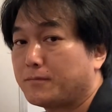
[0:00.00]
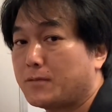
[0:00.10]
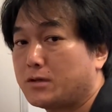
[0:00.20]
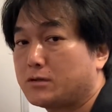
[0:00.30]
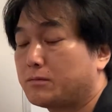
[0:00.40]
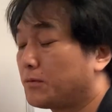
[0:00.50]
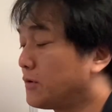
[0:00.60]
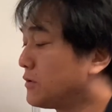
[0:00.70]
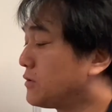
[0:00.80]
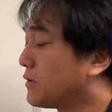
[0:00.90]
This is what we're
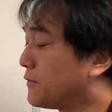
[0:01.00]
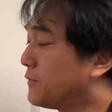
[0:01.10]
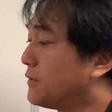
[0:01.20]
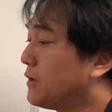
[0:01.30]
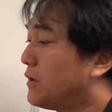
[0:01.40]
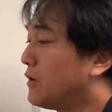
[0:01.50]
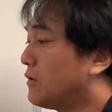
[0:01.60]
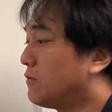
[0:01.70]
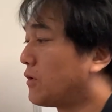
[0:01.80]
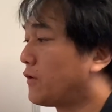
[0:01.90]
going to do.
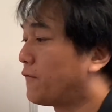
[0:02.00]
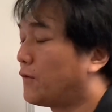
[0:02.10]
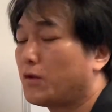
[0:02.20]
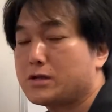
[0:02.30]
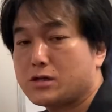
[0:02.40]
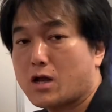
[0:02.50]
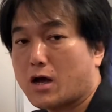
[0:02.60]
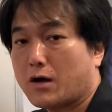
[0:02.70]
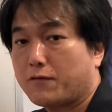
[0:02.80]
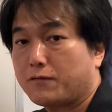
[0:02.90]
We're going to fold this in
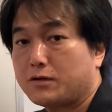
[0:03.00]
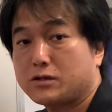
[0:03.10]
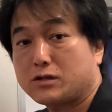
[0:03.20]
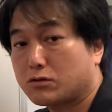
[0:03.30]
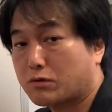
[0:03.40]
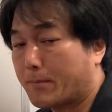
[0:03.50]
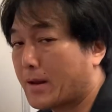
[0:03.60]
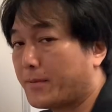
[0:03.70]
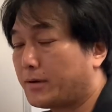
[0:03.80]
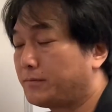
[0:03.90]
half, just a scrap
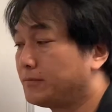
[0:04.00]
paper.